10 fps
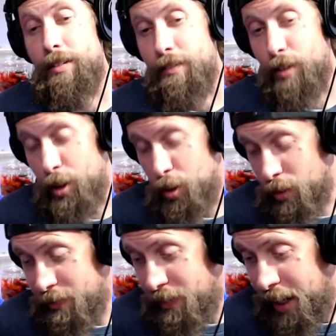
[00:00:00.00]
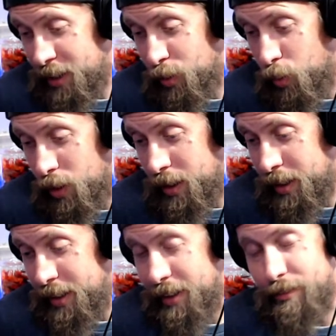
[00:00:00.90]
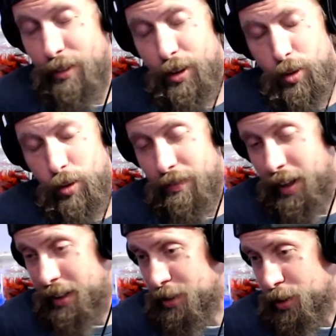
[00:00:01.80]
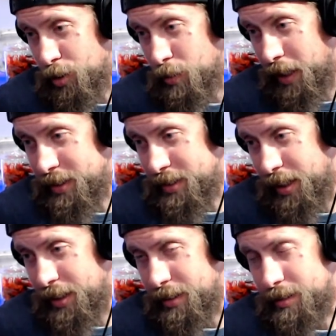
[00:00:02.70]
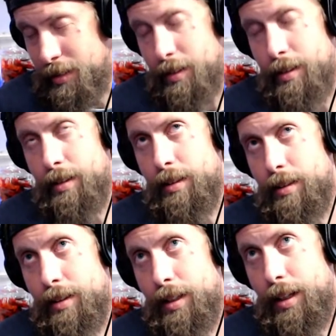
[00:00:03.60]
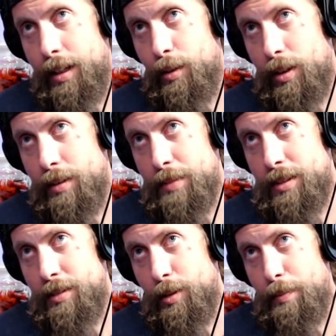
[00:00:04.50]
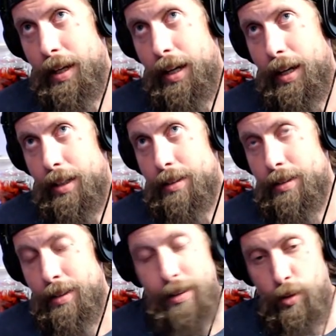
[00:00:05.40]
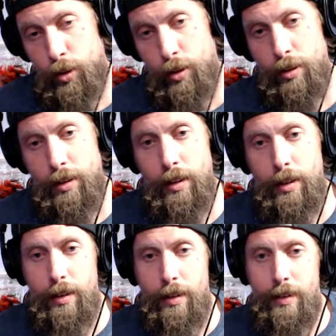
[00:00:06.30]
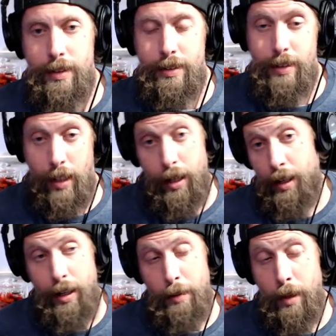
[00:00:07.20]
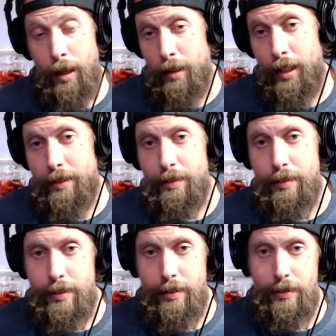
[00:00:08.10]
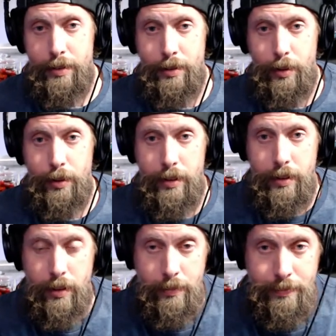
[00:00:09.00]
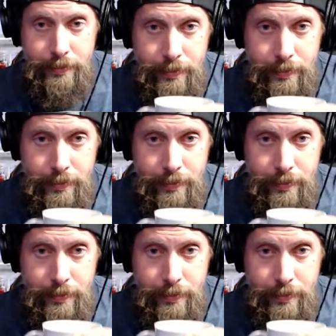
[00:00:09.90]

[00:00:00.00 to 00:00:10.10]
Virtual Fighter 1 and Virtual Fighter 2 by Sega. Oh god, I want them so bad. Ooh. I, I, I might do it though. Screw it, you know.